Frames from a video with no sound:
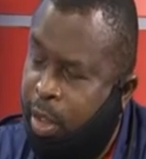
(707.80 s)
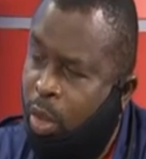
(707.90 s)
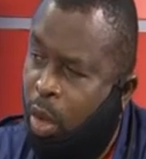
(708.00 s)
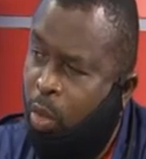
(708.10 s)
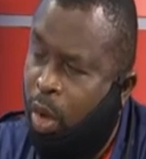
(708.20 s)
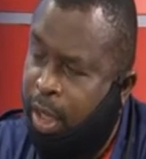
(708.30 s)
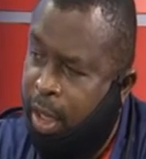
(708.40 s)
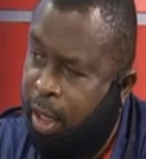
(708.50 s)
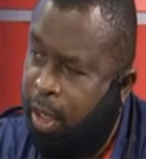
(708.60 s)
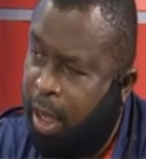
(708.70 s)

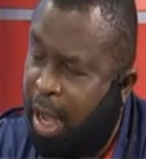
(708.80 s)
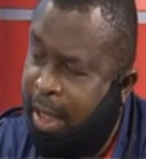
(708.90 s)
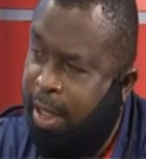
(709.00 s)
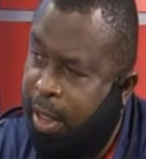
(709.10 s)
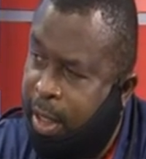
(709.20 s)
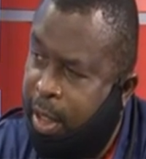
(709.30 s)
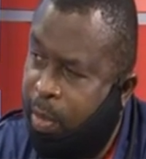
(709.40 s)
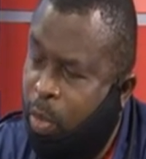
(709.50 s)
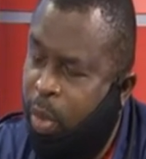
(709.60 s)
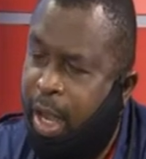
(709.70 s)
working as a
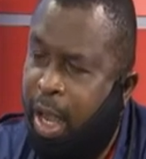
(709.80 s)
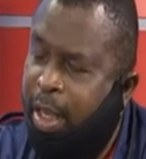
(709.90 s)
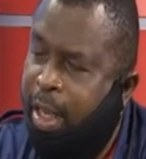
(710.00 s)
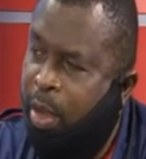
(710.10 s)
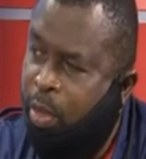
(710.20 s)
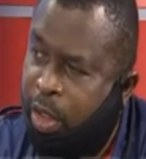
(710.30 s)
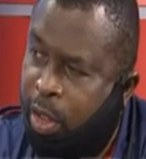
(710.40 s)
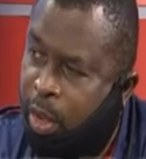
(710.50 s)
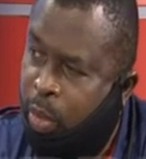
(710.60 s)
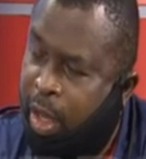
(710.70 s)
team, we can't get
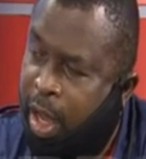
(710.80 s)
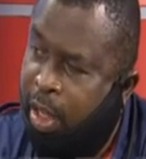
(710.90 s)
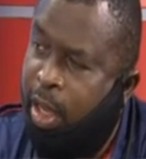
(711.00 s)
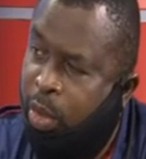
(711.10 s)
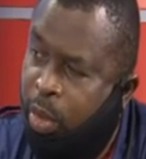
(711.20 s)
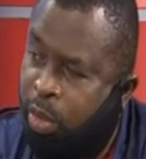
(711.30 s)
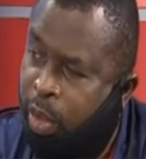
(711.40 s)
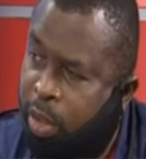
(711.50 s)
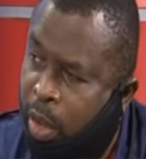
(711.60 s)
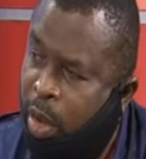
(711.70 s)
results. We can't get good
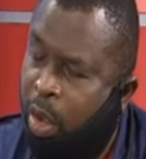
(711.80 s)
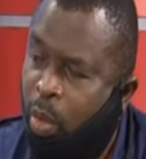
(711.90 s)
results.